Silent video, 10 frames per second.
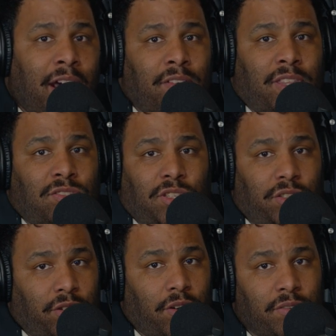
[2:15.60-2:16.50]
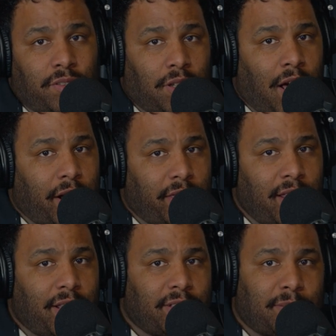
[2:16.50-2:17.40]
out that she knows a lot of
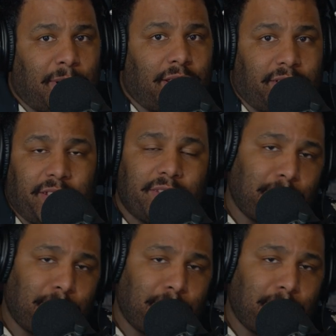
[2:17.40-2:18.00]
things because it's